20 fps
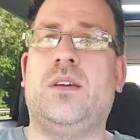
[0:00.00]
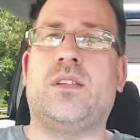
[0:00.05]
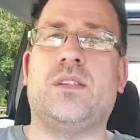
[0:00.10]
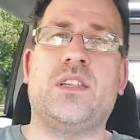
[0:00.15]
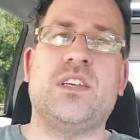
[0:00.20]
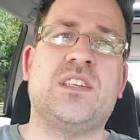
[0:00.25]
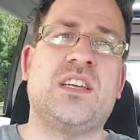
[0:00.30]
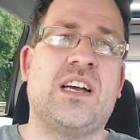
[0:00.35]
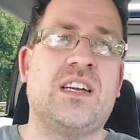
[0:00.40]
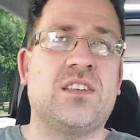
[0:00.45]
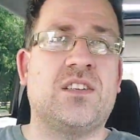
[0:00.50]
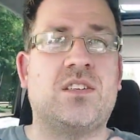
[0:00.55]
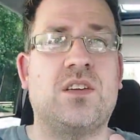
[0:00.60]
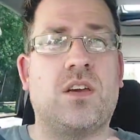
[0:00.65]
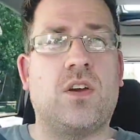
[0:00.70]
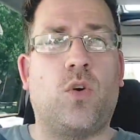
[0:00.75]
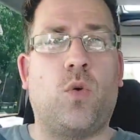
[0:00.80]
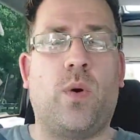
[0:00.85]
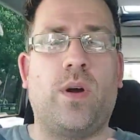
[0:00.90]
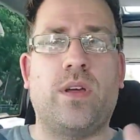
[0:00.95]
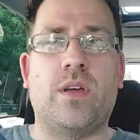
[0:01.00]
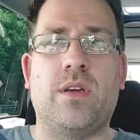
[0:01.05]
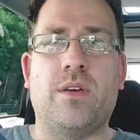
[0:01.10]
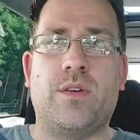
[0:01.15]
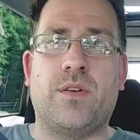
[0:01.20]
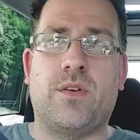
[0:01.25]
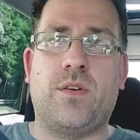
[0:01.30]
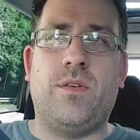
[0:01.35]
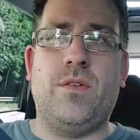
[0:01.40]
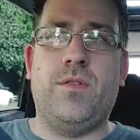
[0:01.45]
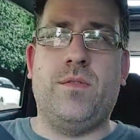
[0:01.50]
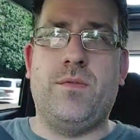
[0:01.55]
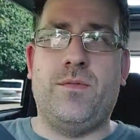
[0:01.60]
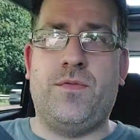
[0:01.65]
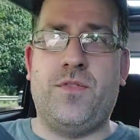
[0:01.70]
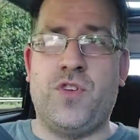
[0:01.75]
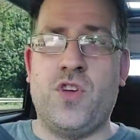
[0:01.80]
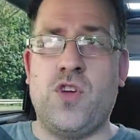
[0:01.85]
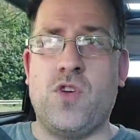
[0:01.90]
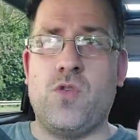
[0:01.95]
This has quite a
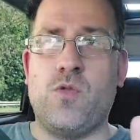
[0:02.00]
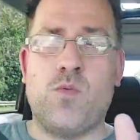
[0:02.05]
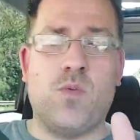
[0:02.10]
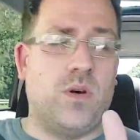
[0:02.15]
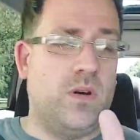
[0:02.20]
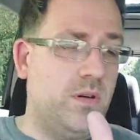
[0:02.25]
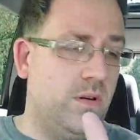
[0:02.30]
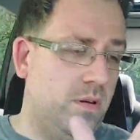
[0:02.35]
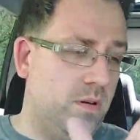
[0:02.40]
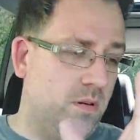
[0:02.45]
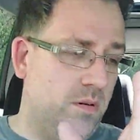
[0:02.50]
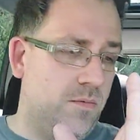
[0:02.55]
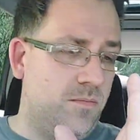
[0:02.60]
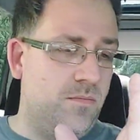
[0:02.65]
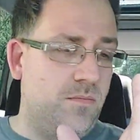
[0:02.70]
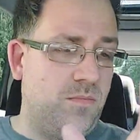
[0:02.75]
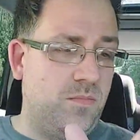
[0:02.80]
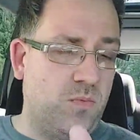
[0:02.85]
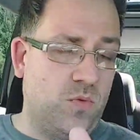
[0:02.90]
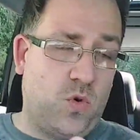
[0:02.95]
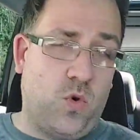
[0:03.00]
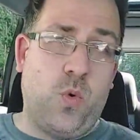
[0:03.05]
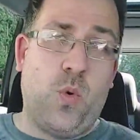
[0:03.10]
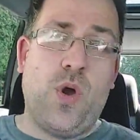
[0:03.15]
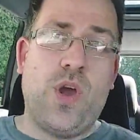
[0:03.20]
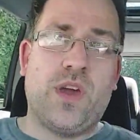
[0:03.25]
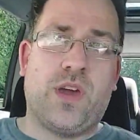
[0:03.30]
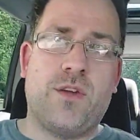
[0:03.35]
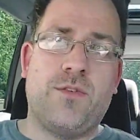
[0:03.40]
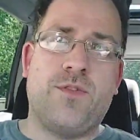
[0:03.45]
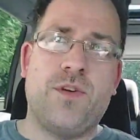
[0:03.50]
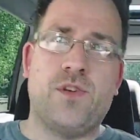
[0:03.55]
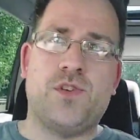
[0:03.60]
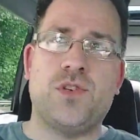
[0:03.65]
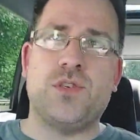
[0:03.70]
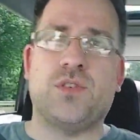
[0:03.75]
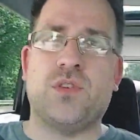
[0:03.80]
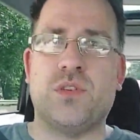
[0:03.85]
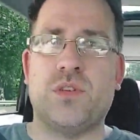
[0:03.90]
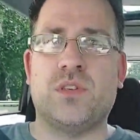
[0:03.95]
few quirky
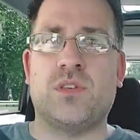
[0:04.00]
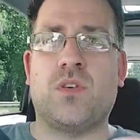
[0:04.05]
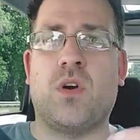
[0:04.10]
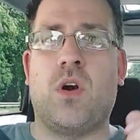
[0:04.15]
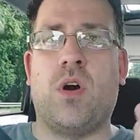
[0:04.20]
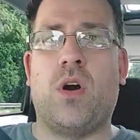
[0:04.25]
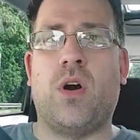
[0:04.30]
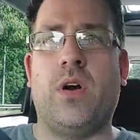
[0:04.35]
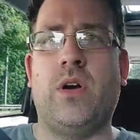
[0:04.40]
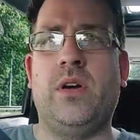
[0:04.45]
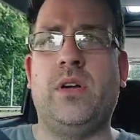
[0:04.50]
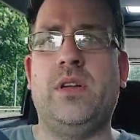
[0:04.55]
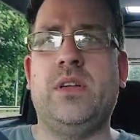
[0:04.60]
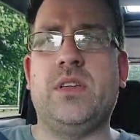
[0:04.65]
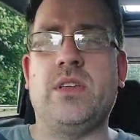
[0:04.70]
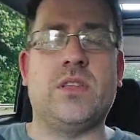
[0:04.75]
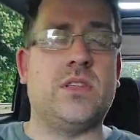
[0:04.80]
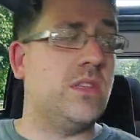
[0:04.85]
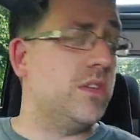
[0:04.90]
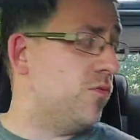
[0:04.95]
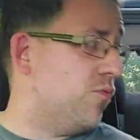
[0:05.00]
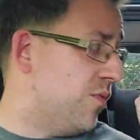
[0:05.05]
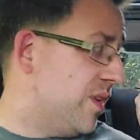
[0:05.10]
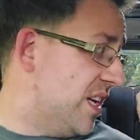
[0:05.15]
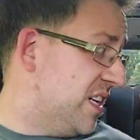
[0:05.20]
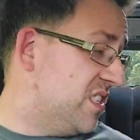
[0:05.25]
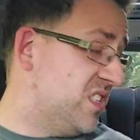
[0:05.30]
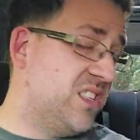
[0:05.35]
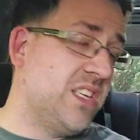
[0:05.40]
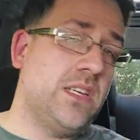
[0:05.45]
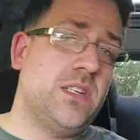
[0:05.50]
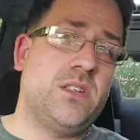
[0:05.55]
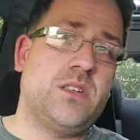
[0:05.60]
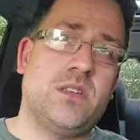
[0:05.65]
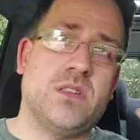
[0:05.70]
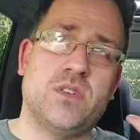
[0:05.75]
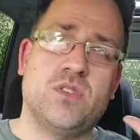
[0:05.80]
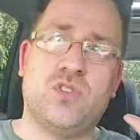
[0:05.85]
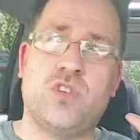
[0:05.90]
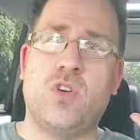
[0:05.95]
features on this car. The rear seats,
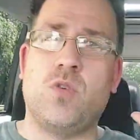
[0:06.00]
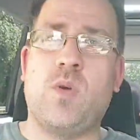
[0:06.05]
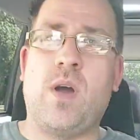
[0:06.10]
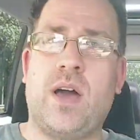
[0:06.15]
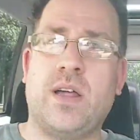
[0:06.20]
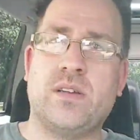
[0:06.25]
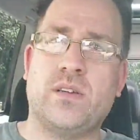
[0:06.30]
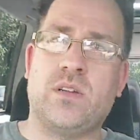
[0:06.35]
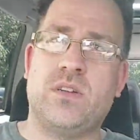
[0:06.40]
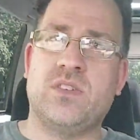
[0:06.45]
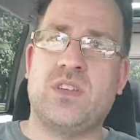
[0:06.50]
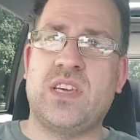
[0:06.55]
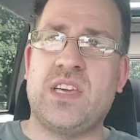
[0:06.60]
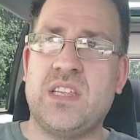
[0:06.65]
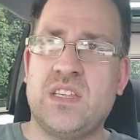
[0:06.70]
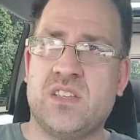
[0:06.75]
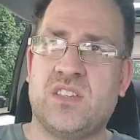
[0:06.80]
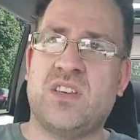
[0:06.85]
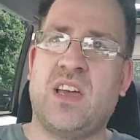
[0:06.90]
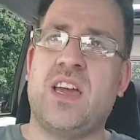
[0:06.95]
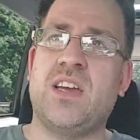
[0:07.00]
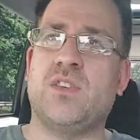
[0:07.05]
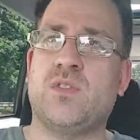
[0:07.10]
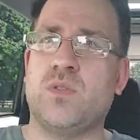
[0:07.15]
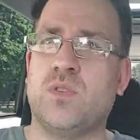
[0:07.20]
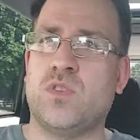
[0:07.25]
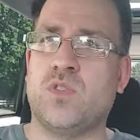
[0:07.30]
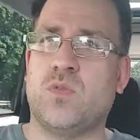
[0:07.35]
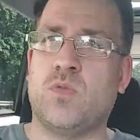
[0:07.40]
there's 2 handles either side, so there's